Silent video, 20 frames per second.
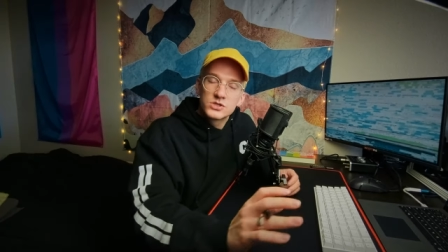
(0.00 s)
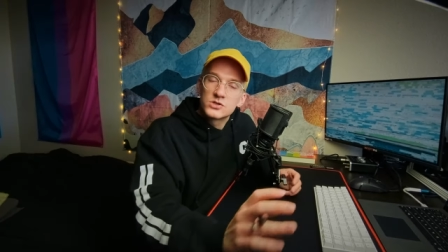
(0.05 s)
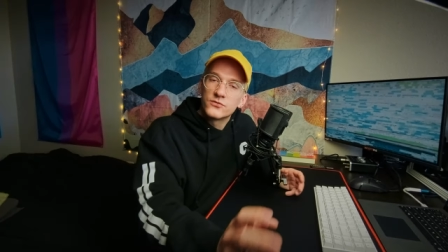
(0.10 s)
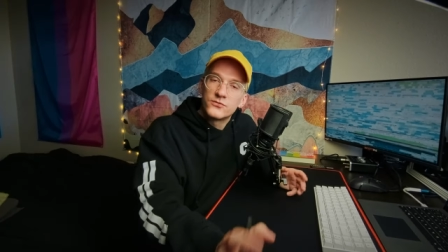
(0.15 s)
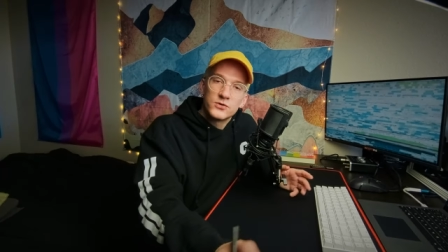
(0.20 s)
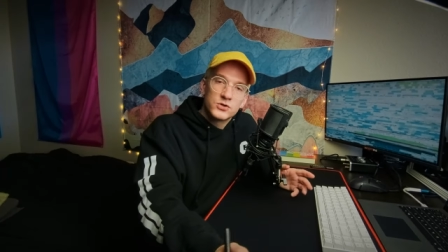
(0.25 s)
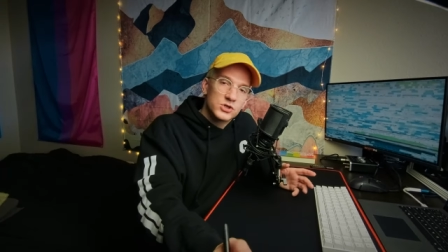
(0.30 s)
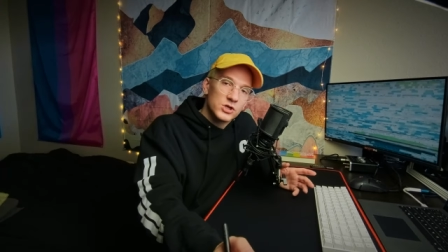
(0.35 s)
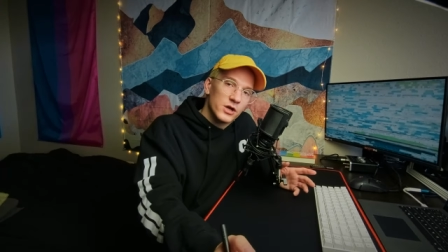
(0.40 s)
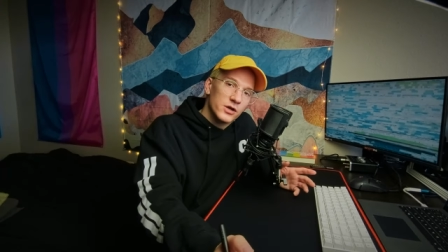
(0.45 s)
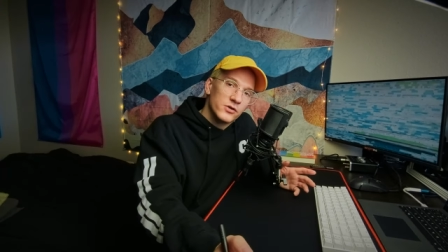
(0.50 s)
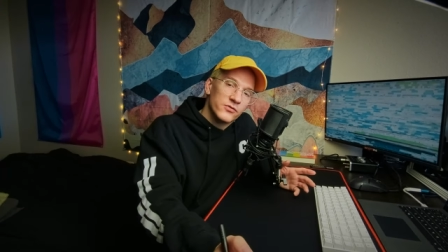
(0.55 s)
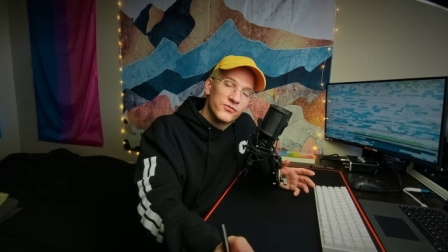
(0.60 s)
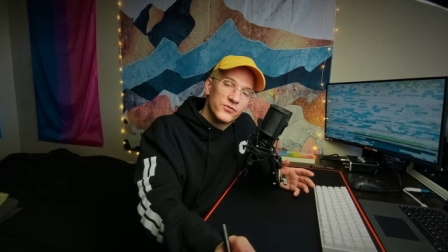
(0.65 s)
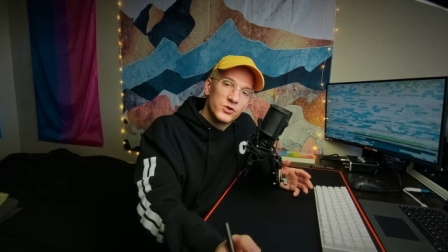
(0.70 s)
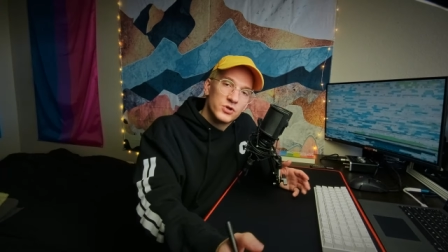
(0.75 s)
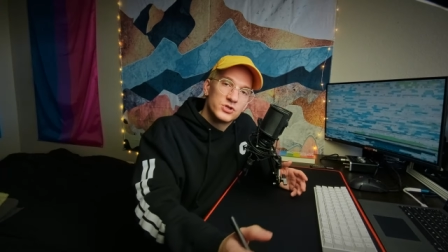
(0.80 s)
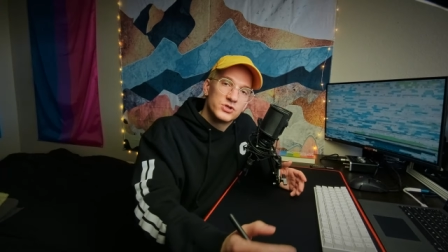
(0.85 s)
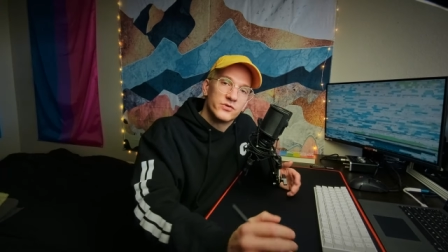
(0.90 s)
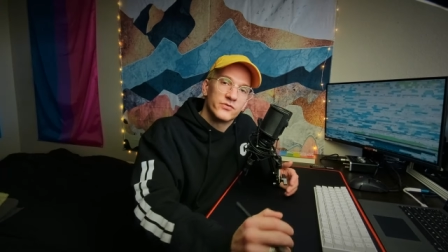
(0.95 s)
So if you shot your
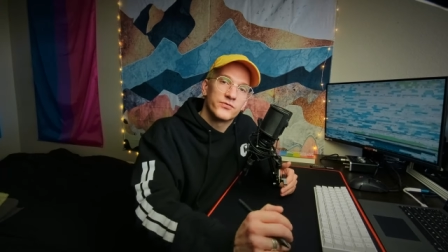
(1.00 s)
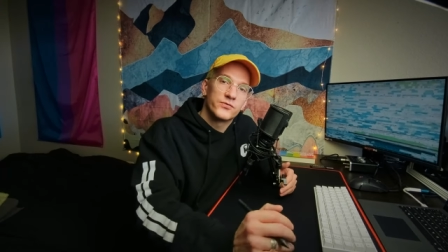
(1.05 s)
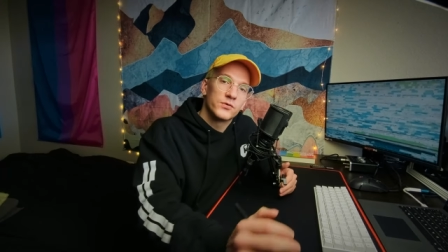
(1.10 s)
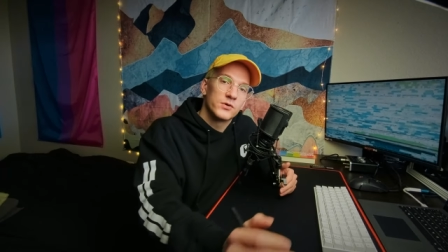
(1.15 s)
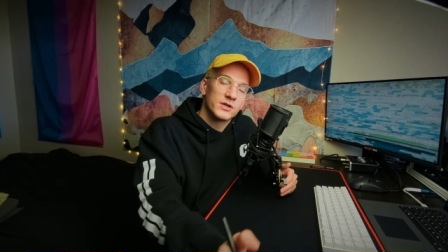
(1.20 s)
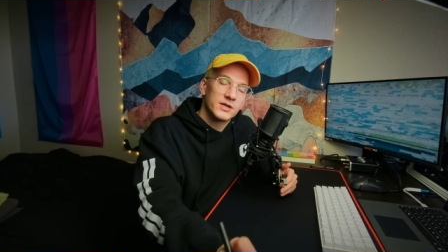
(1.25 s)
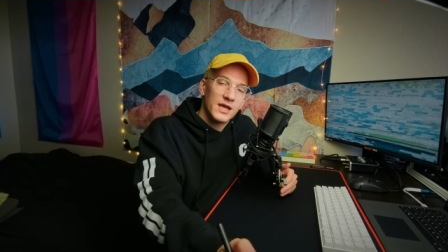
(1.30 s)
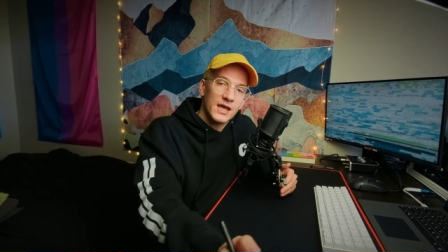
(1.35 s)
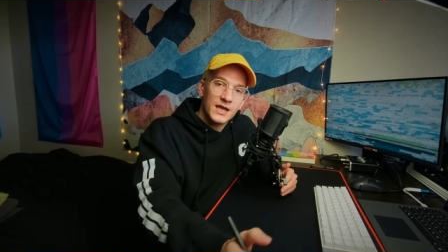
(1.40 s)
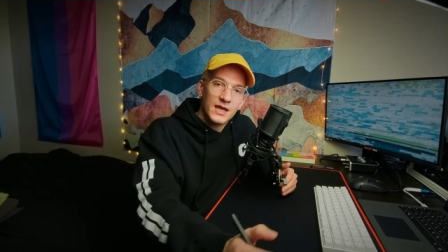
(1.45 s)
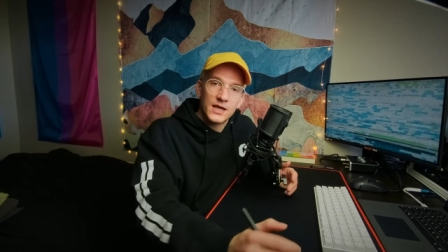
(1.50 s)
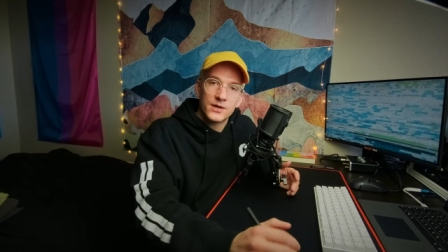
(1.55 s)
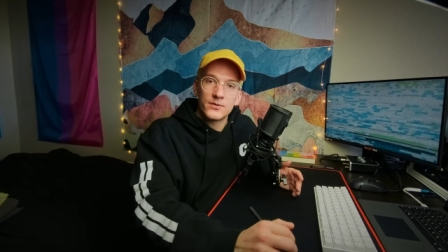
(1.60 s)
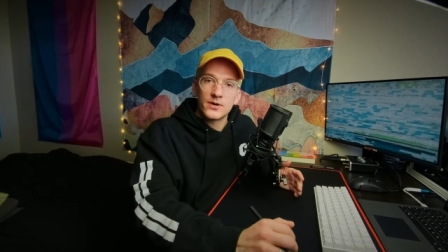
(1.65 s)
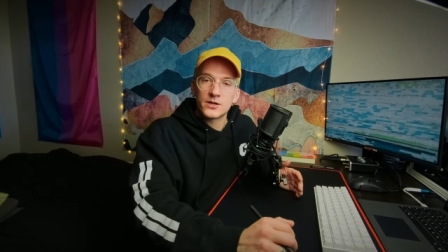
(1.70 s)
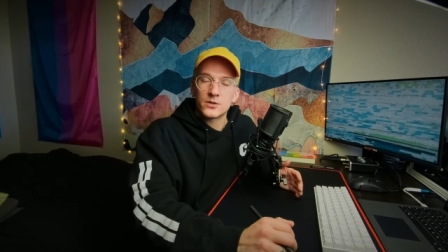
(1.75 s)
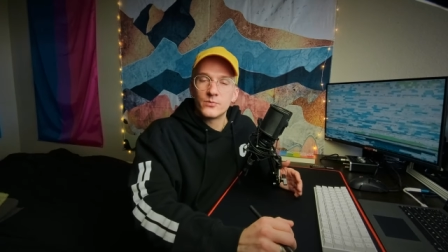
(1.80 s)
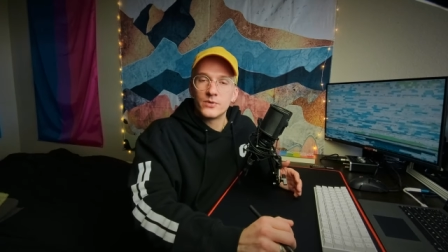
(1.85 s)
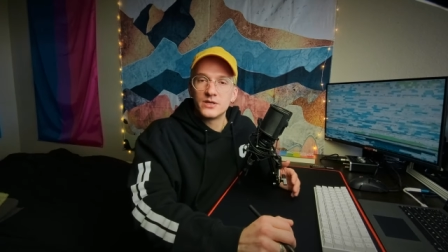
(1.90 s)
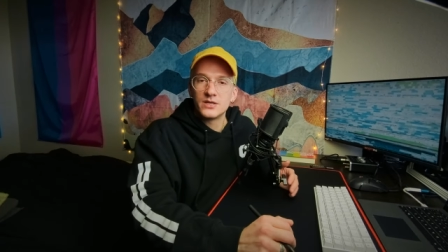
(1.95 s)
footage in 4K, I'd
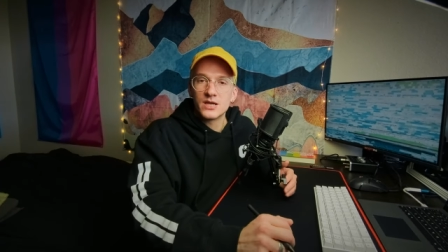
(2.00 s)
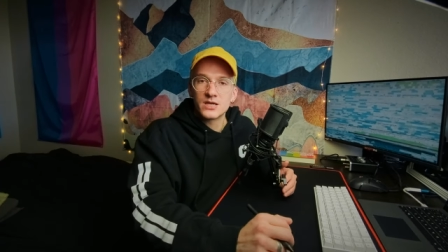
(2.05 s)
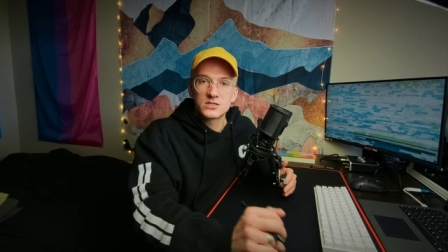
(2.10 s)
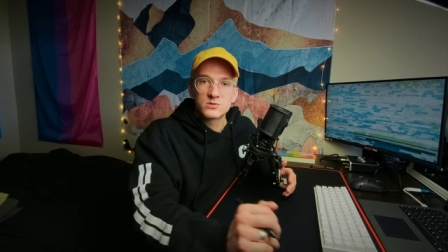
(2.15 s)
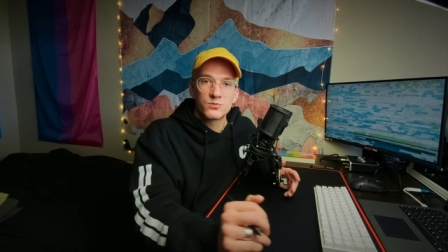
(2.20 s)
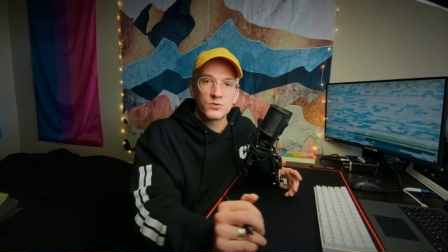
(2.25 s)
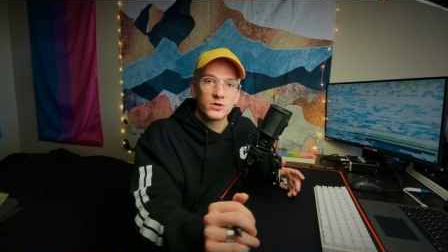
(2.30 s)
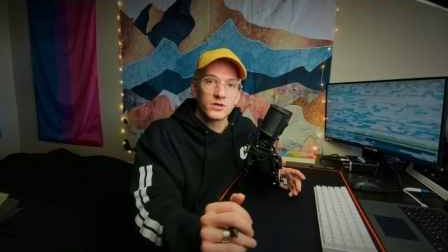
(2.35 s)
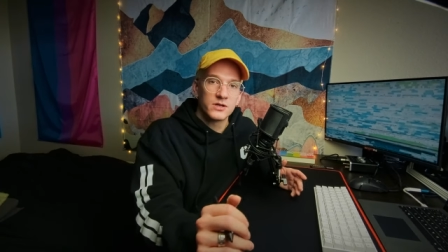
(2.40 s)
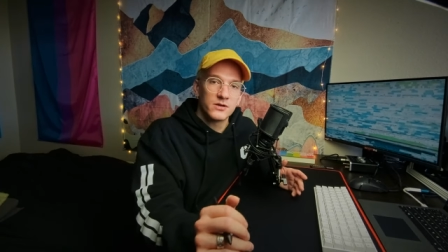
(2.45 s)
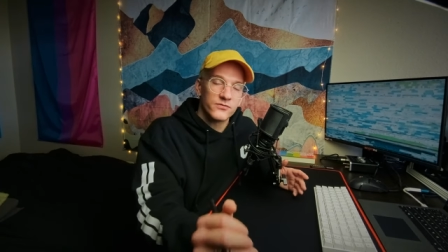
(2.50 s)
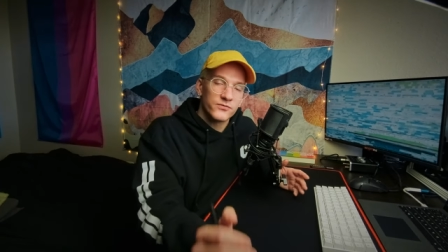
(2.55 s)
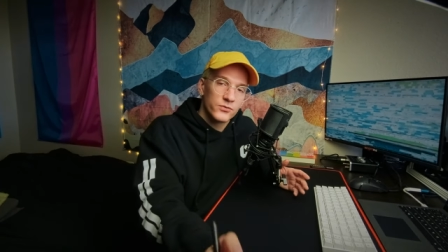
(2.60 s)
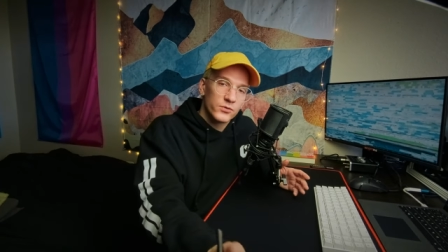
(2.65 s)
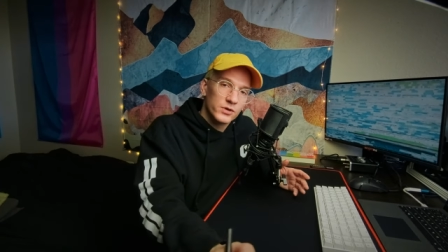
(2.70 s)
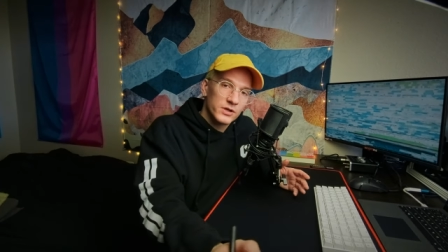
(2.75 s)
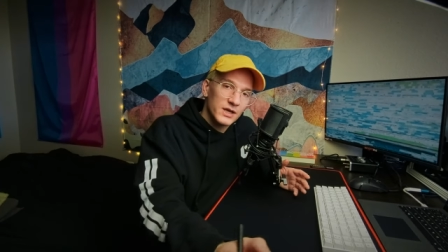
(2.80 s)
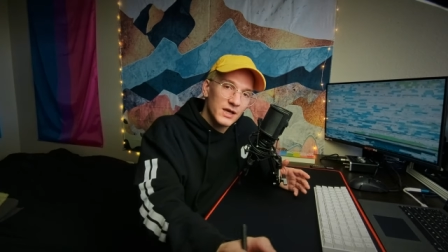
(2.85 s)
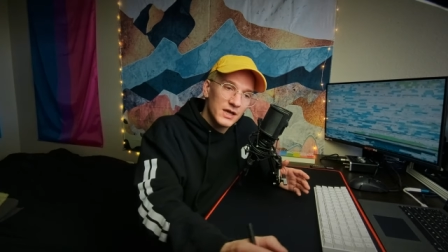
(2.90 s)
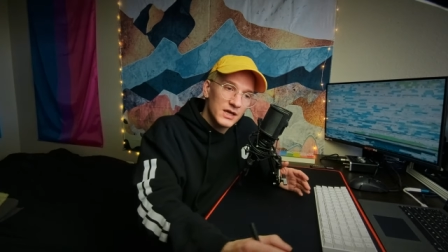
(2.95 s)
recommend exporting it
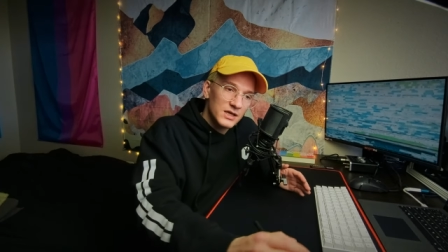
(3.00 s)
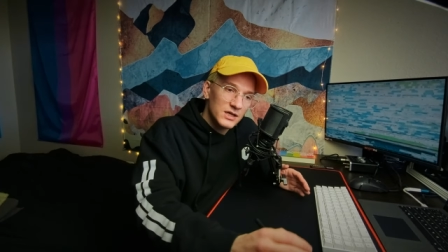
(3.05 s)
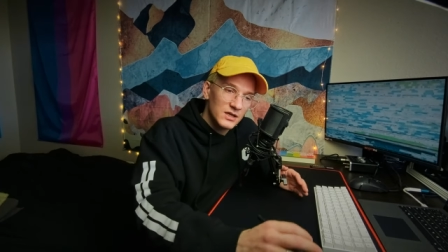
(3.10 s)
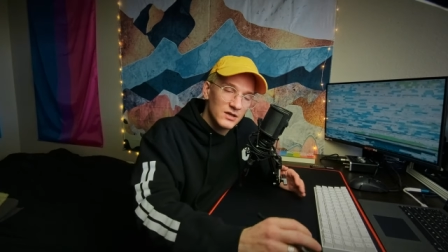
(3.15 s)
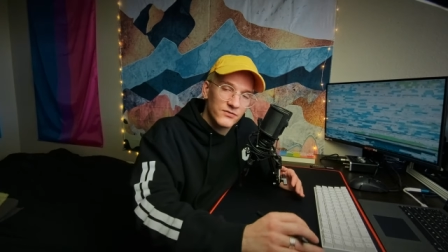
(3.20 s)
4K.